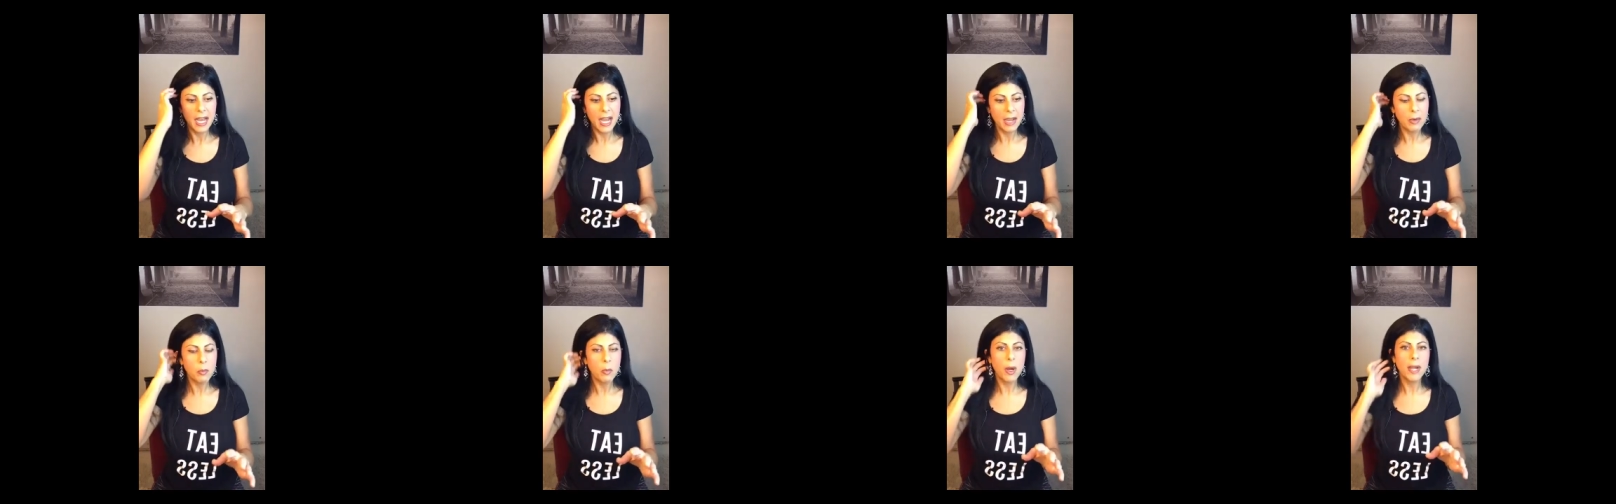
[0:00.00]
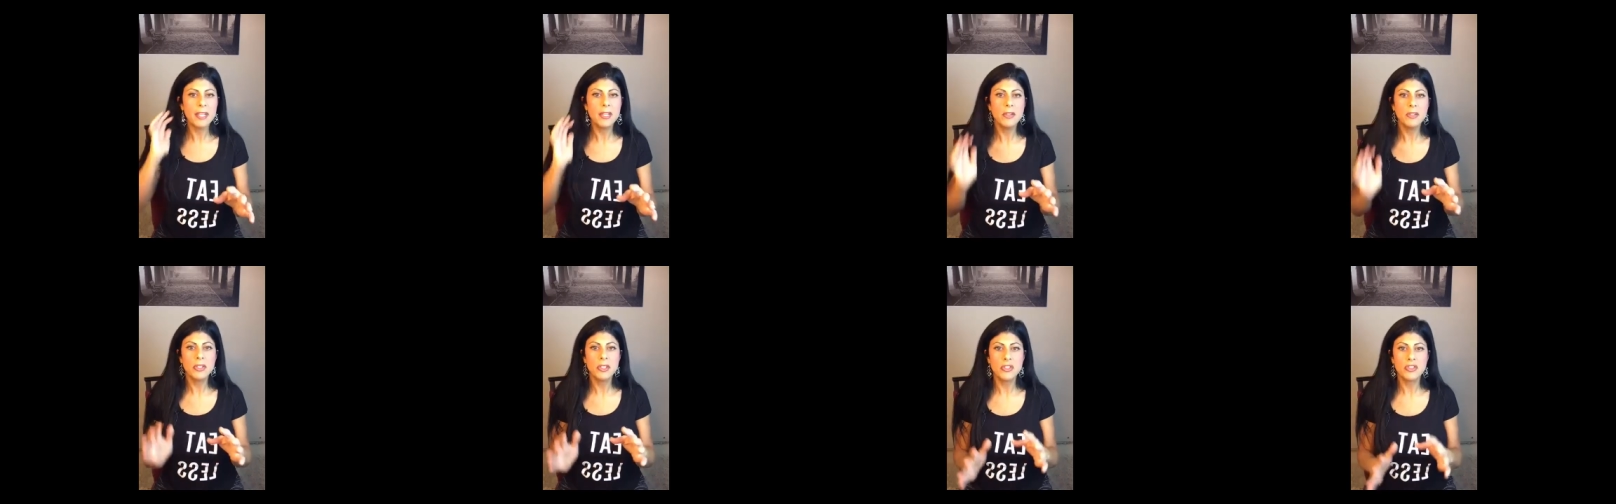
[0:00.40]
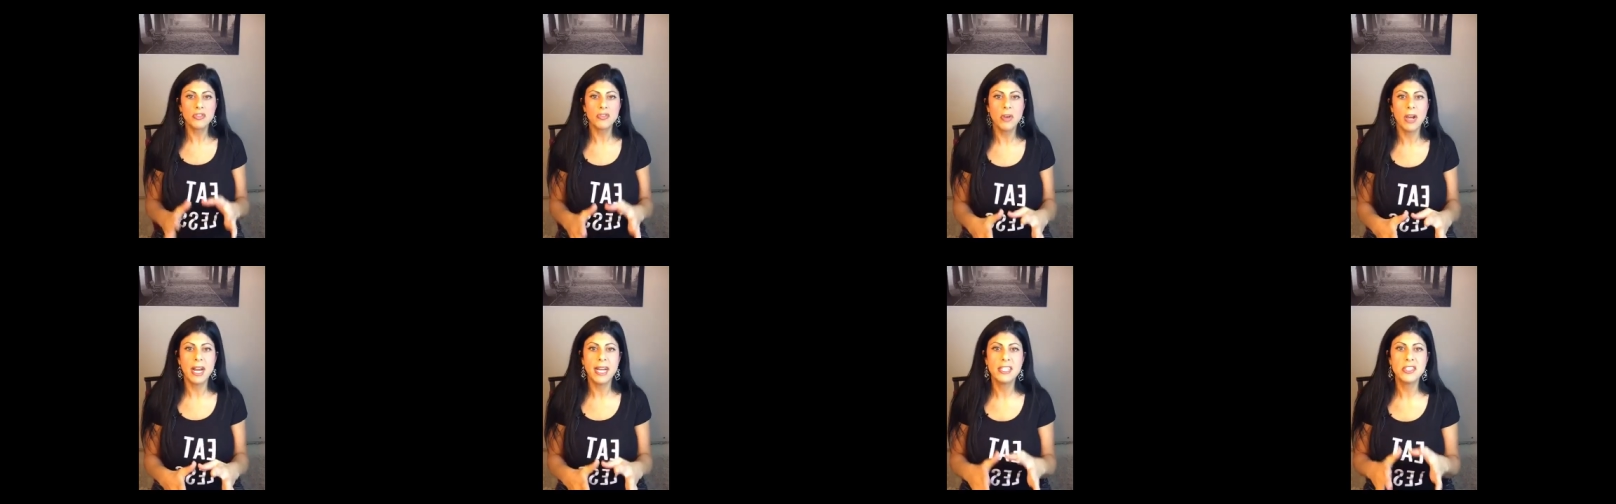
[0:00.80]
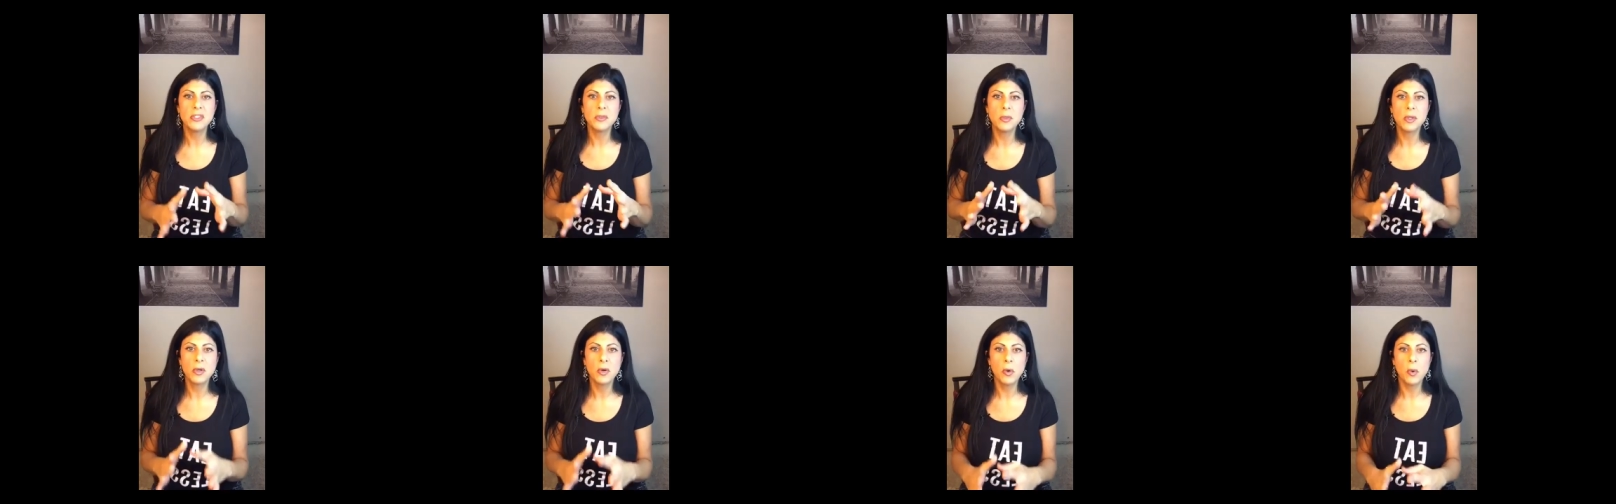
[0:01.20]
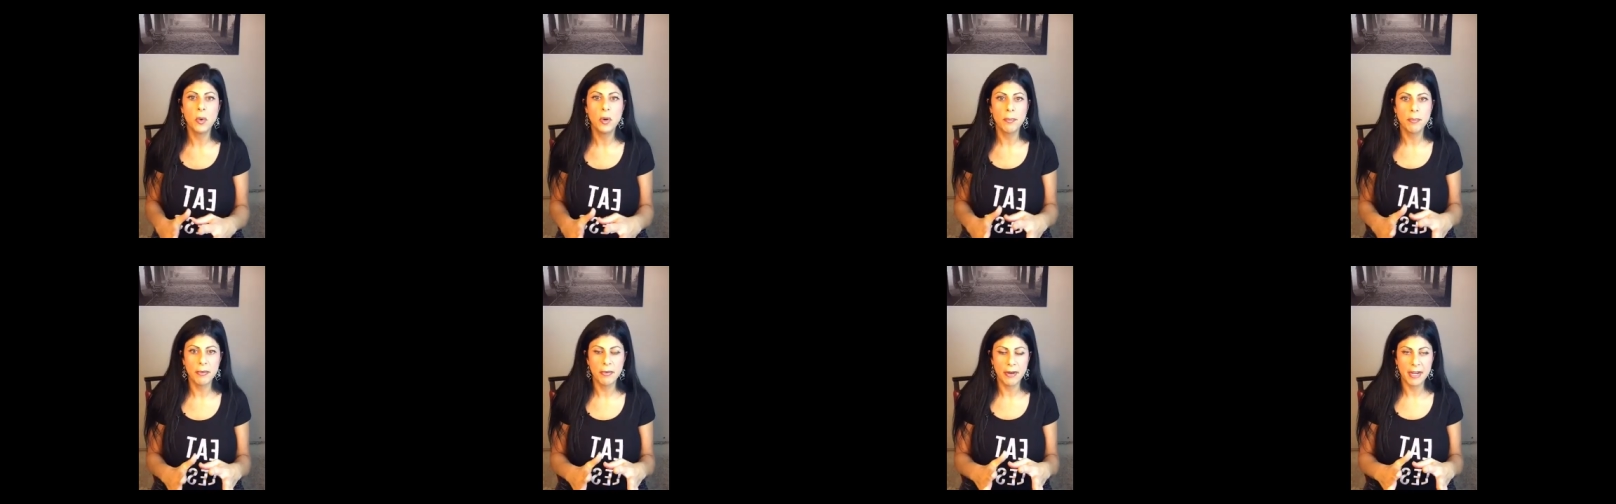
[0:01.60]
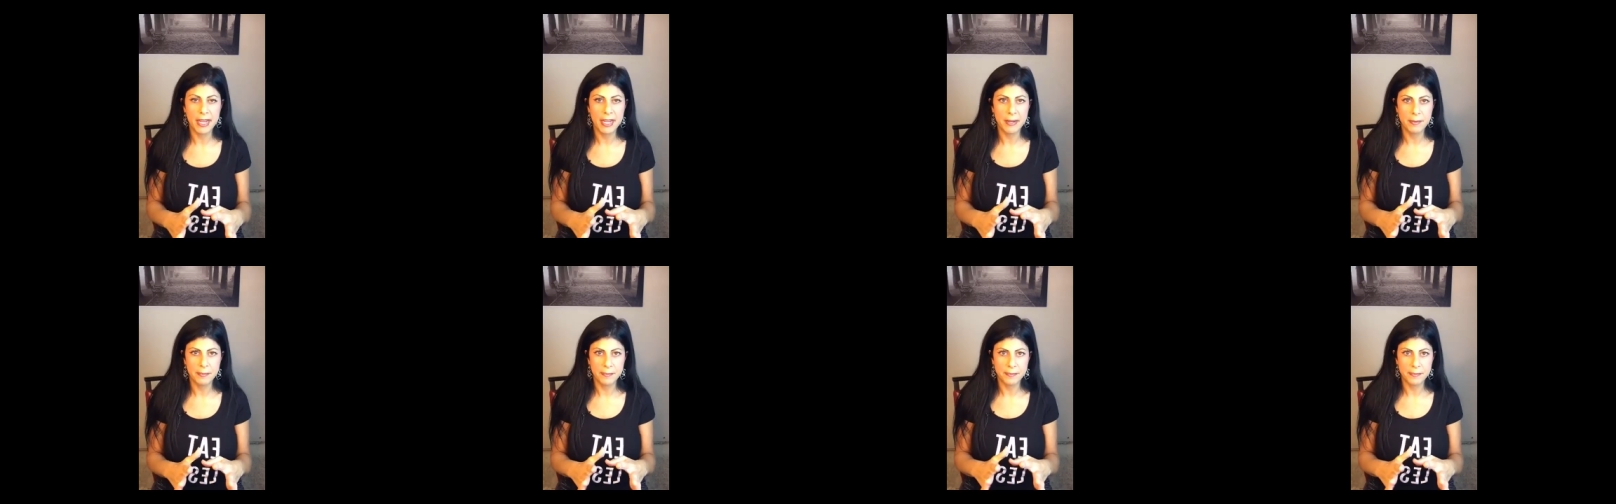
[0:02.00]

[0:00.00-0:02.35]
I want you to try to incorporate